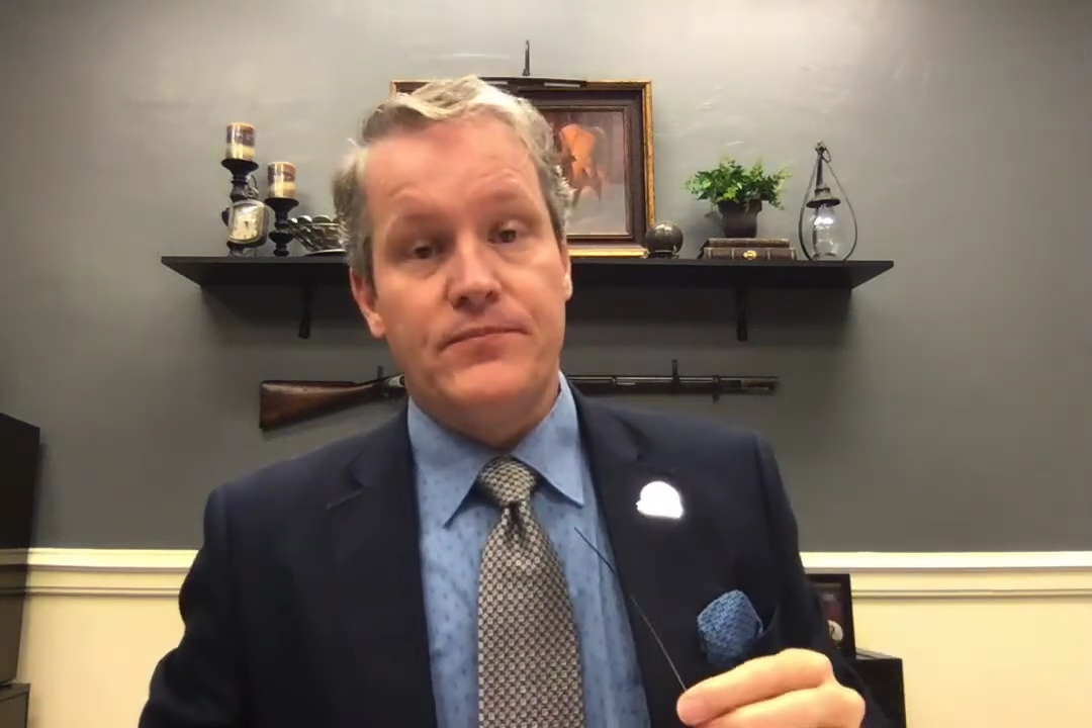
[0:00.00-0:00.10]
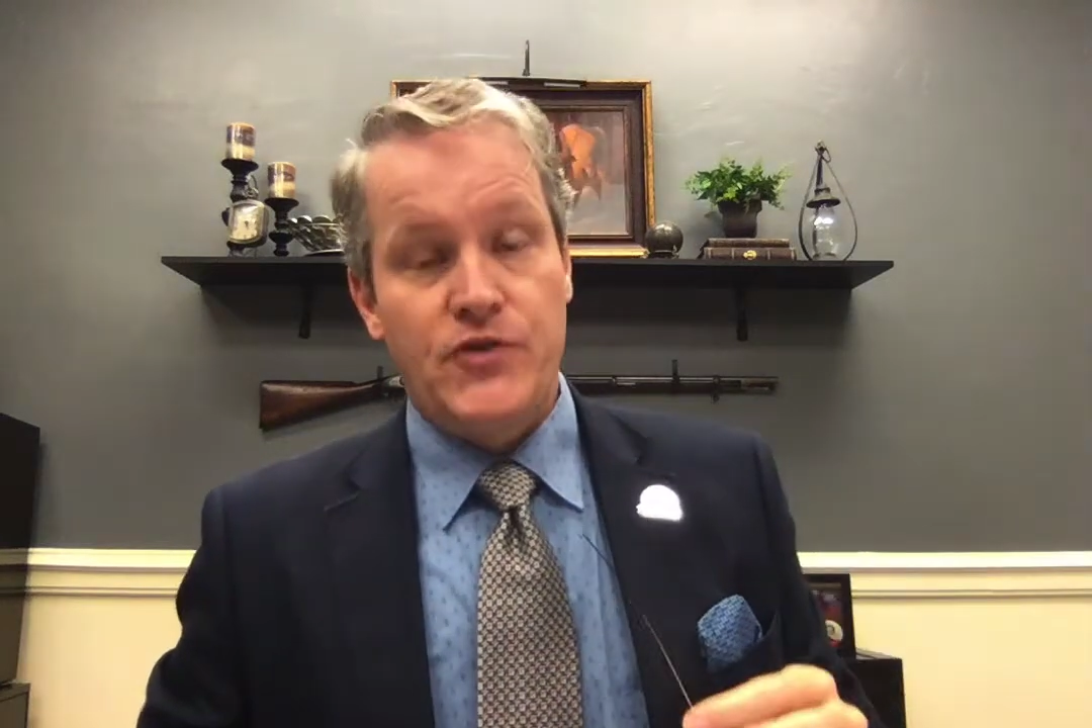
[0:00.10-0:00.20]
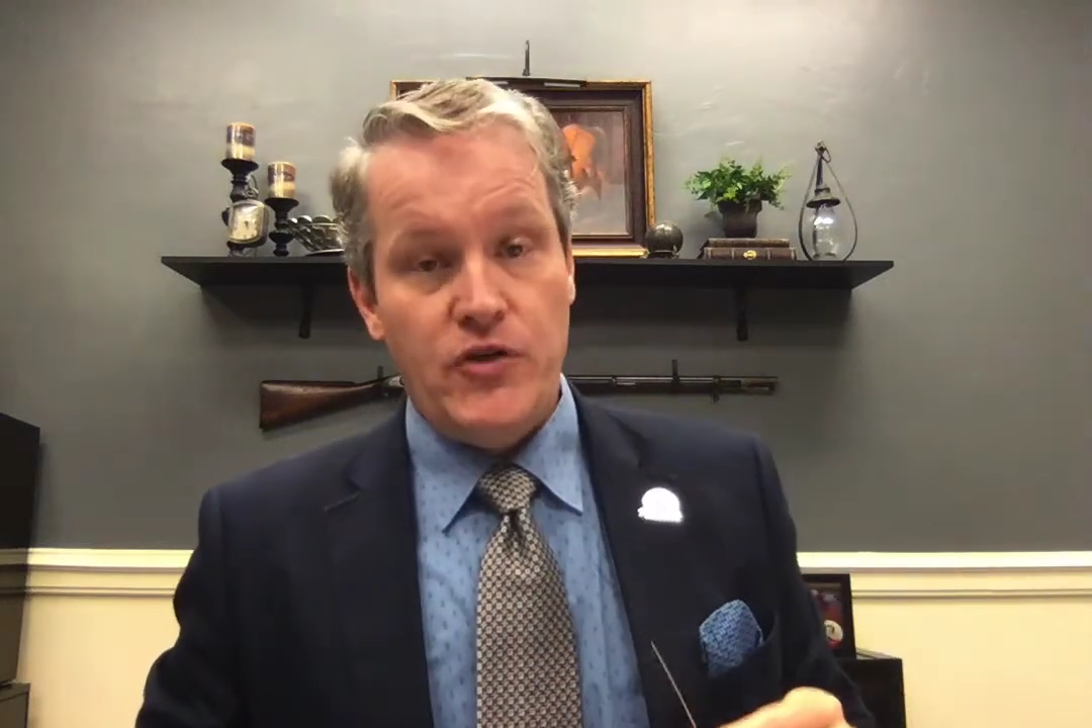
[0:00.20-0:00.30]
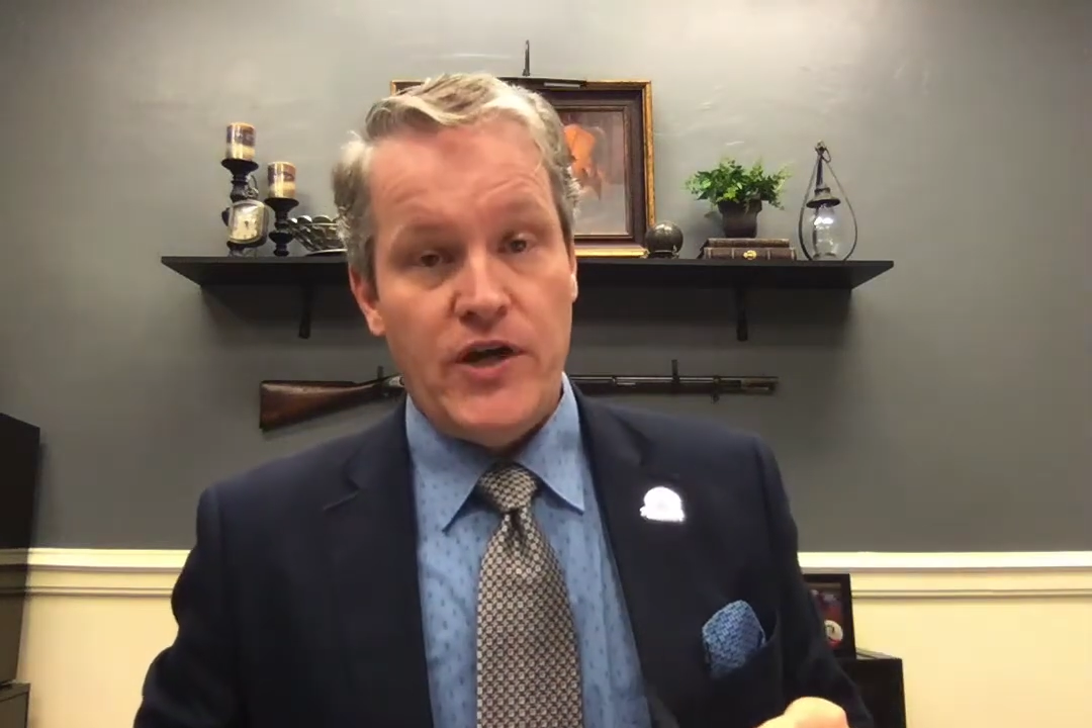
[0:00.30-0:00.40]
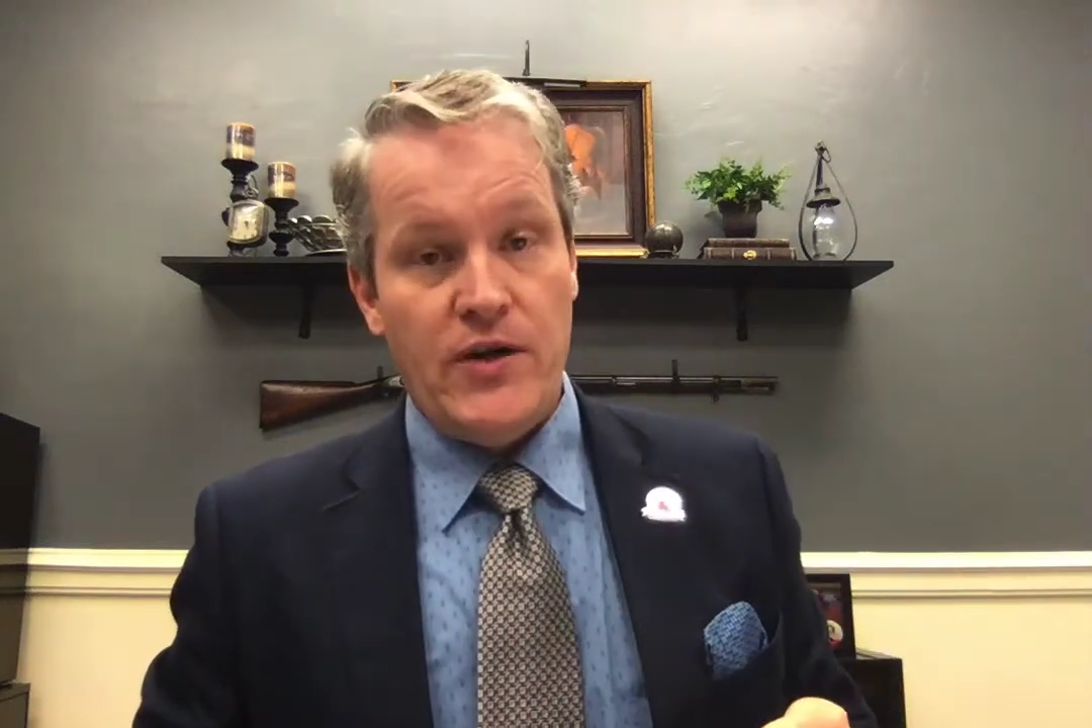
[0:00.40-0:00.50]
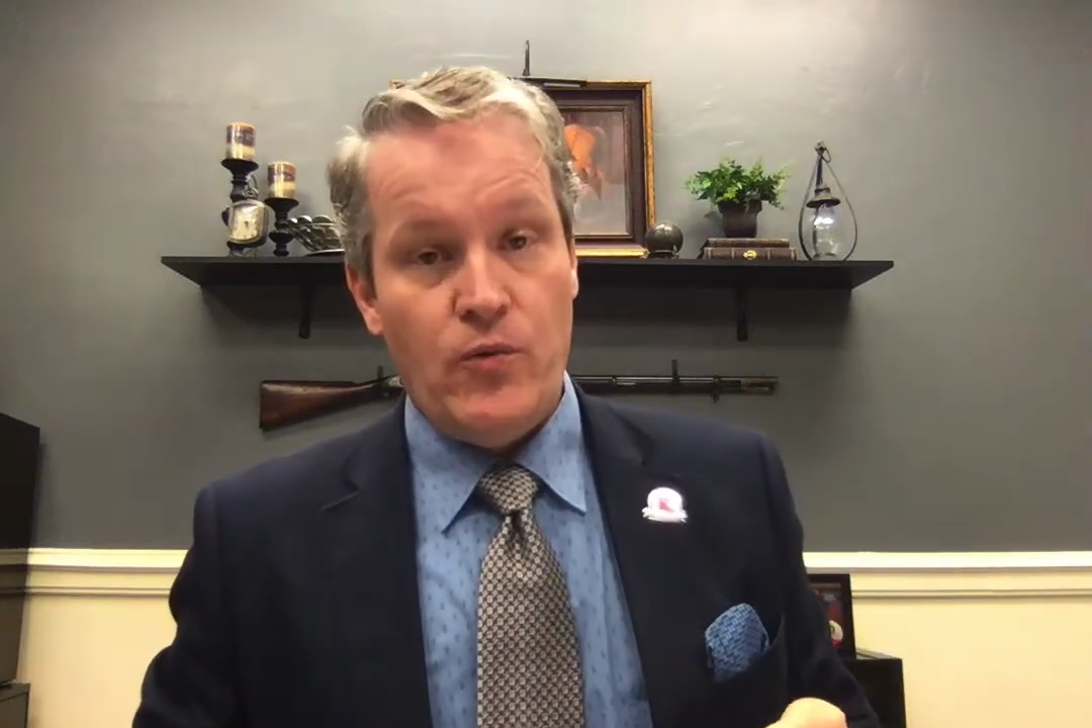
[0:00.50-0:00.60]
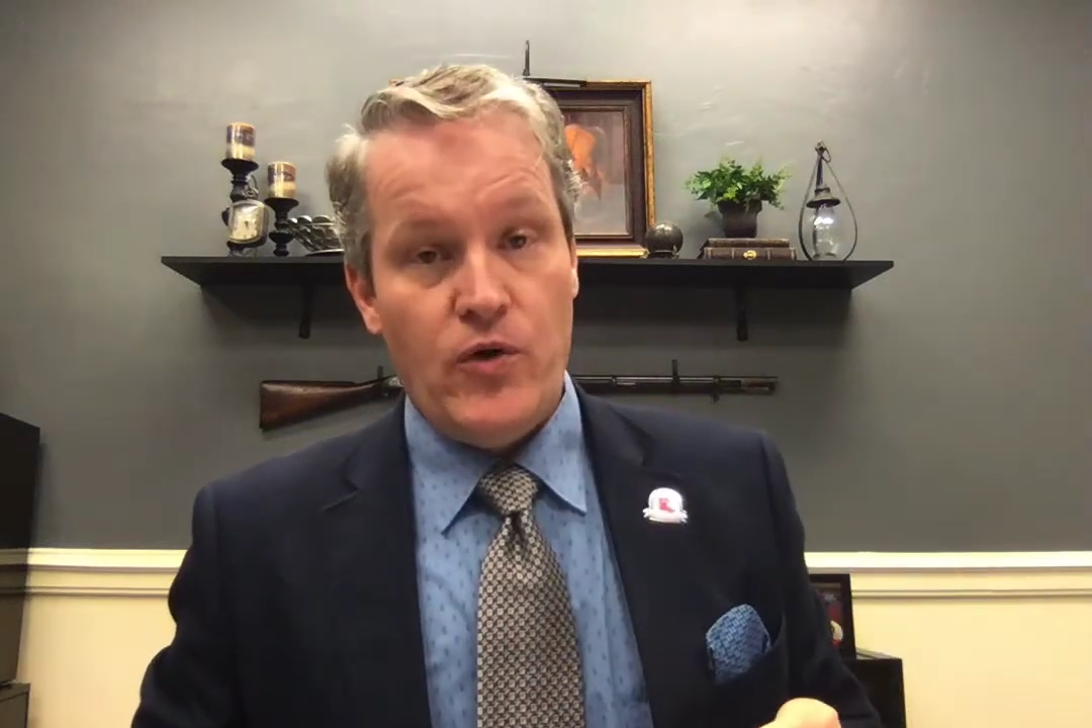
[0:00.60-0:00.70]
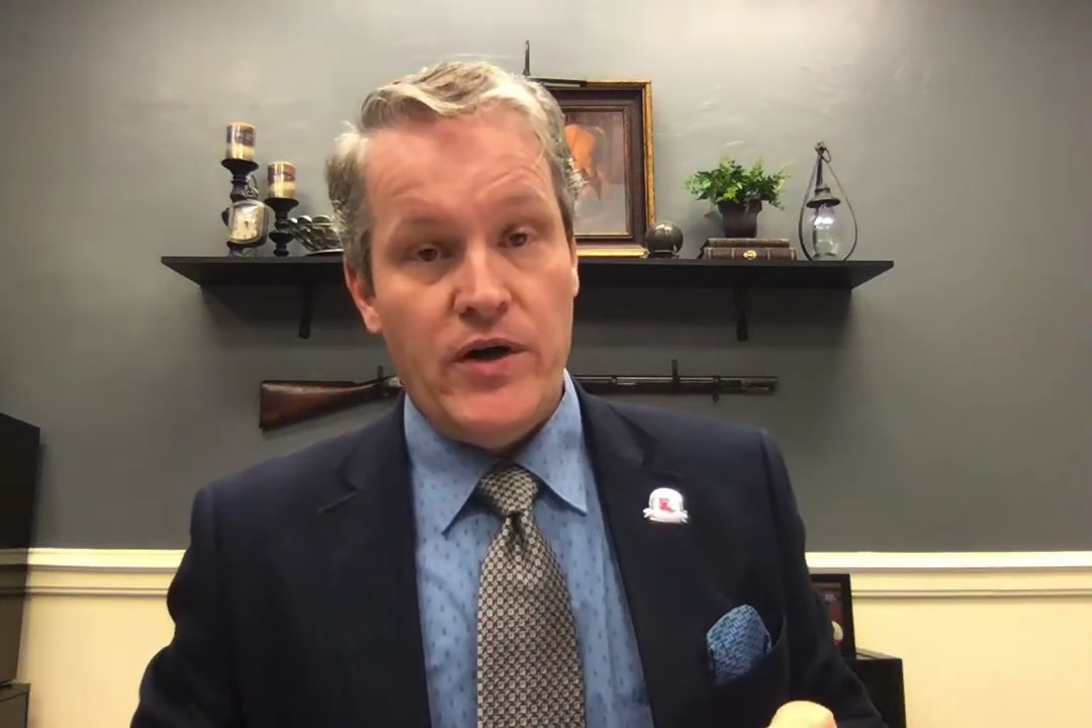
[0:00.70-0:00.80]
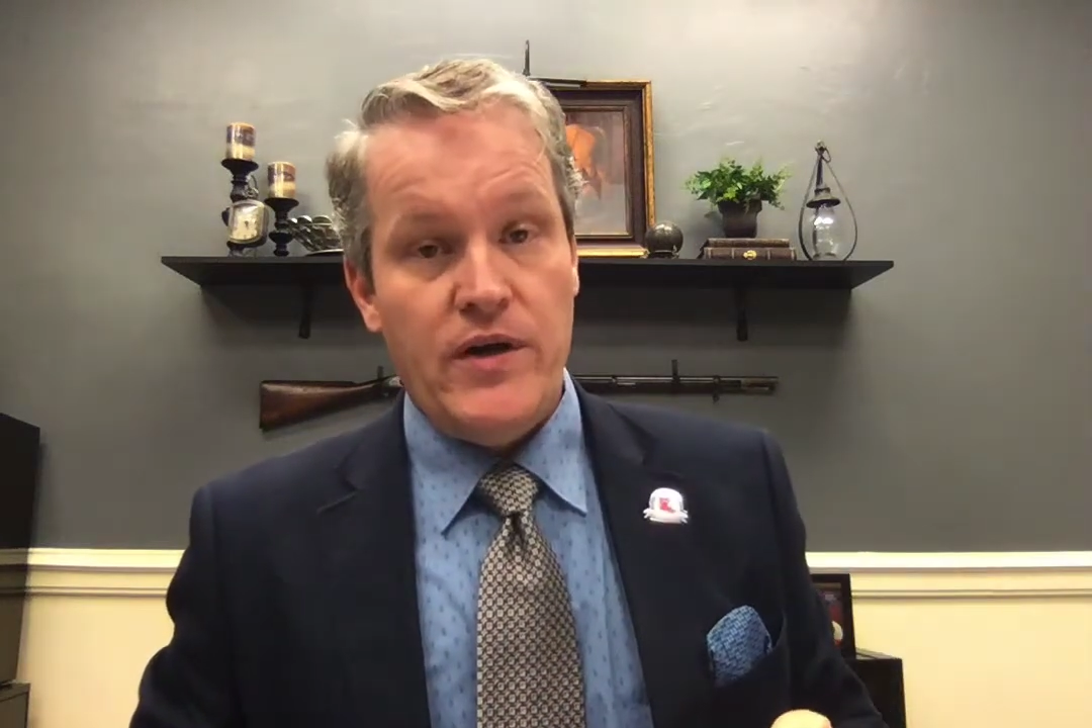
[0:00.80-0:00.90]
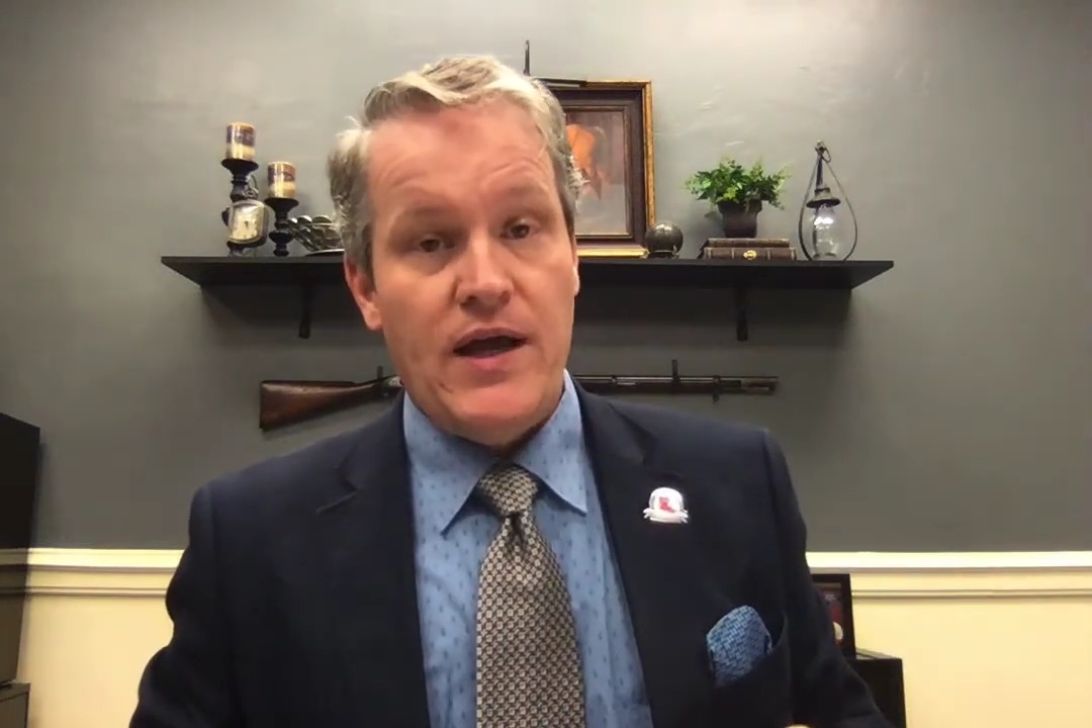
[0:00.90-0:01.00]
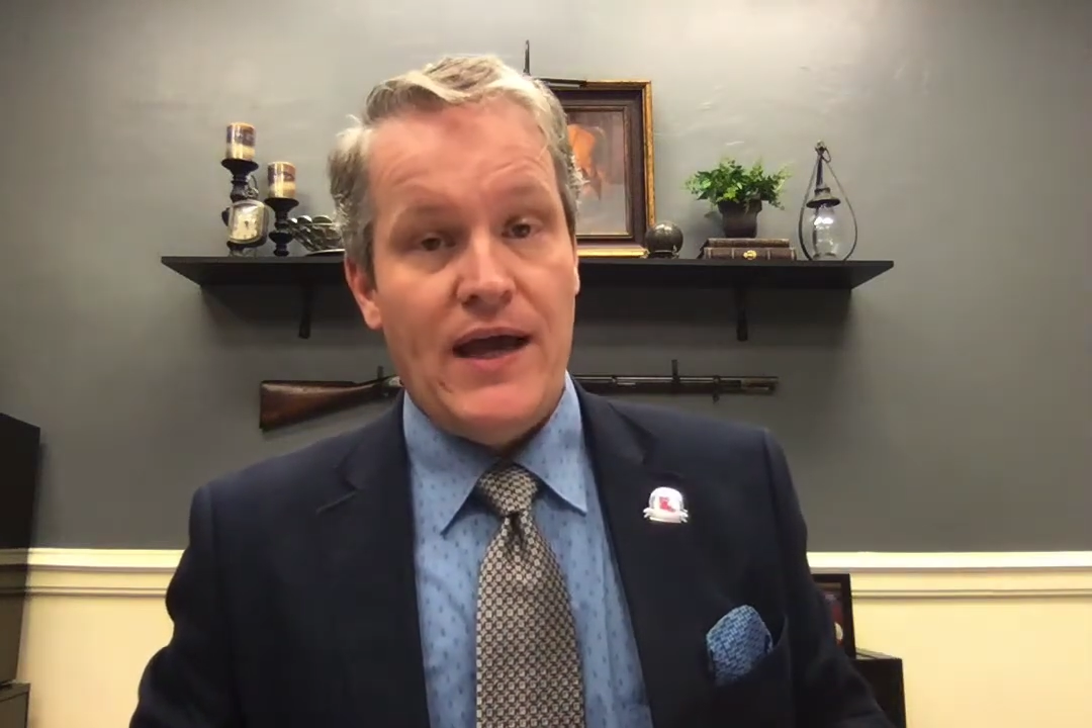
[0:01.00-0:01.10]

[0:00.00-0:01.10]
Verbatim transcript: 291